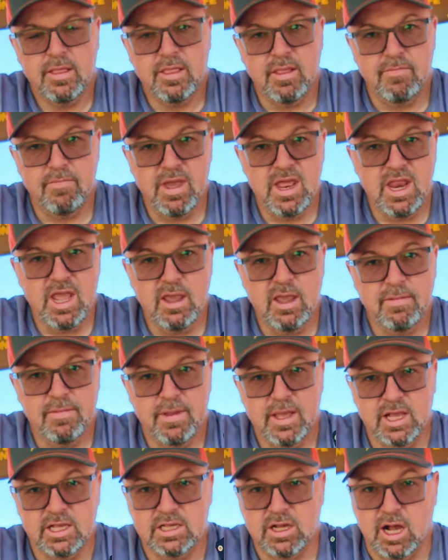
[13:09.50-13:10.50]
Mini
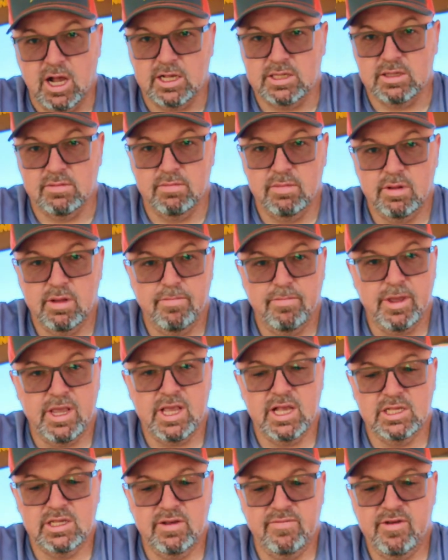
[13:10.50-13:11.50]
is awesome,
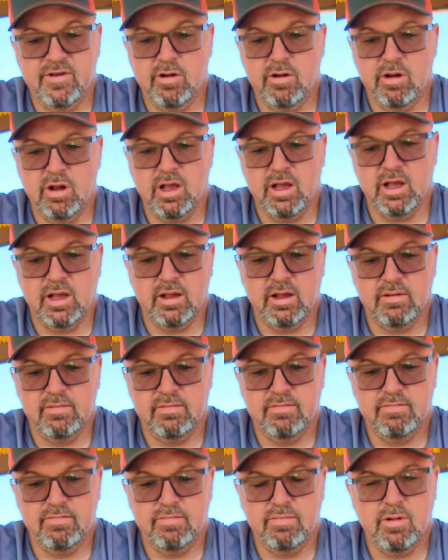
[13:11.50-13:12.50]
because if you're
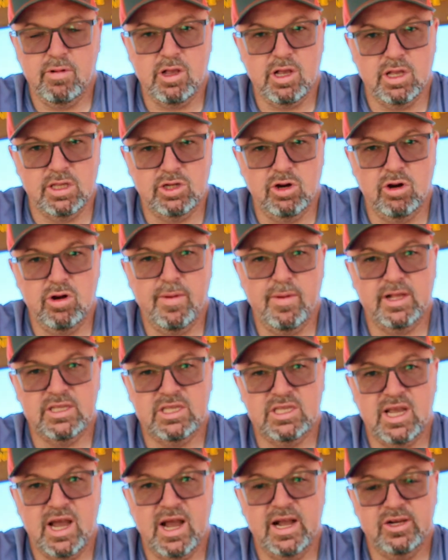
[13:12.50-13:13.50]
concerned about
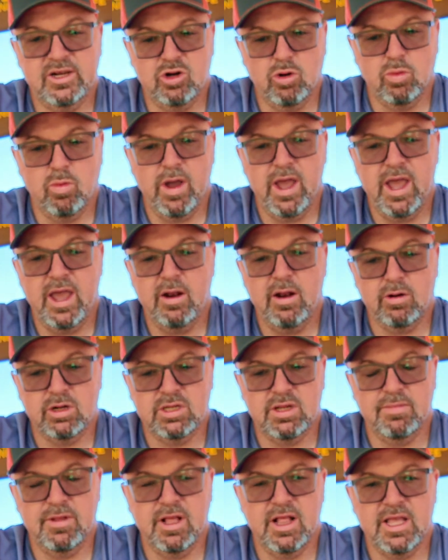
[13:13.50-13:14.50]
size or weight or
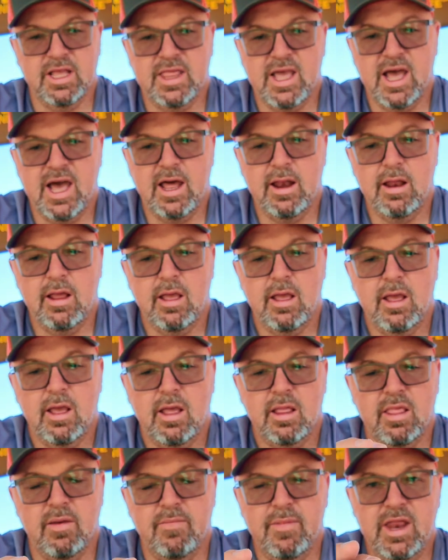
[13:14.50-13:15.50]
something like that,
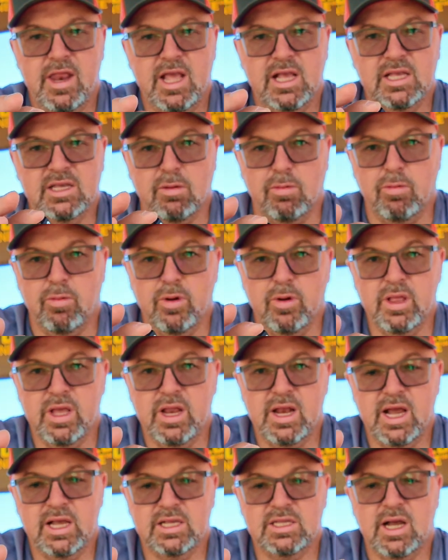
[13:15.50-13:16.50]
the Mini is a
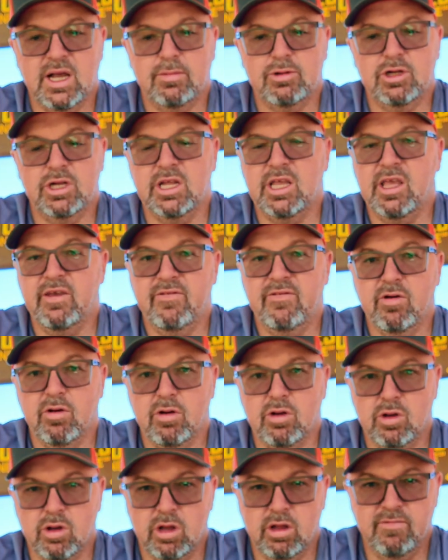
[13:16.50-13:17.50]
really nice option to give you
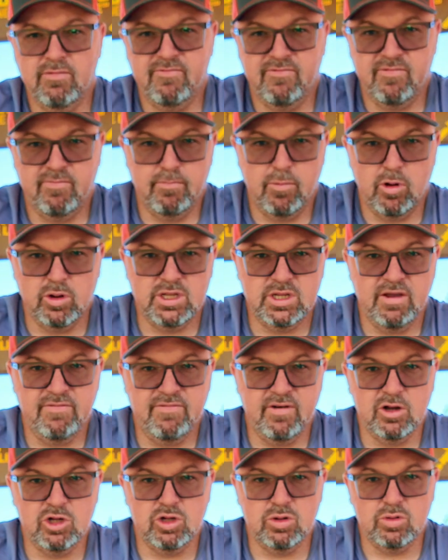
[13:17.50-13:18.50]
a good
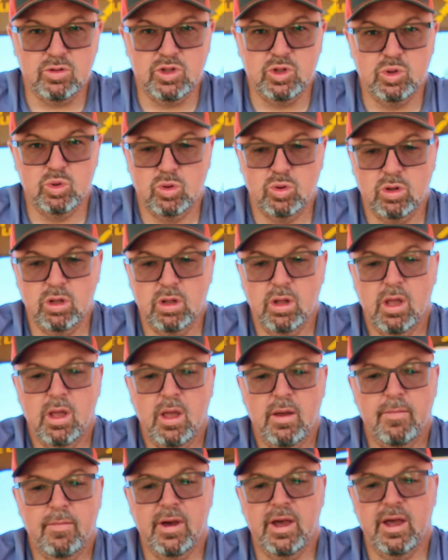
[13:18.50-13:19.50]
multifunctional tool,
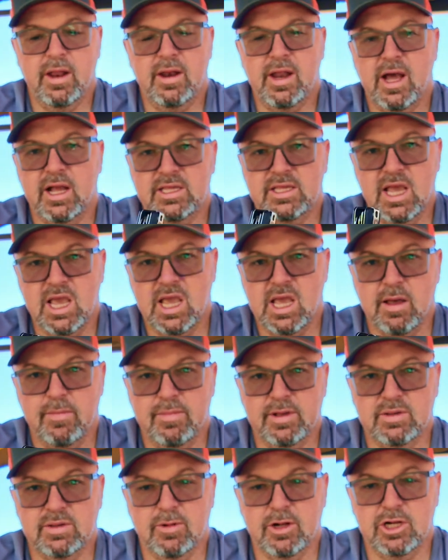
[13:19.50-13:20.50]
but not take
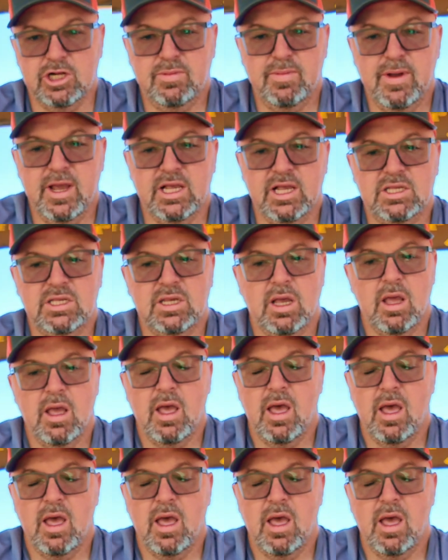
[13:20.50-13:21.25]
up as much space.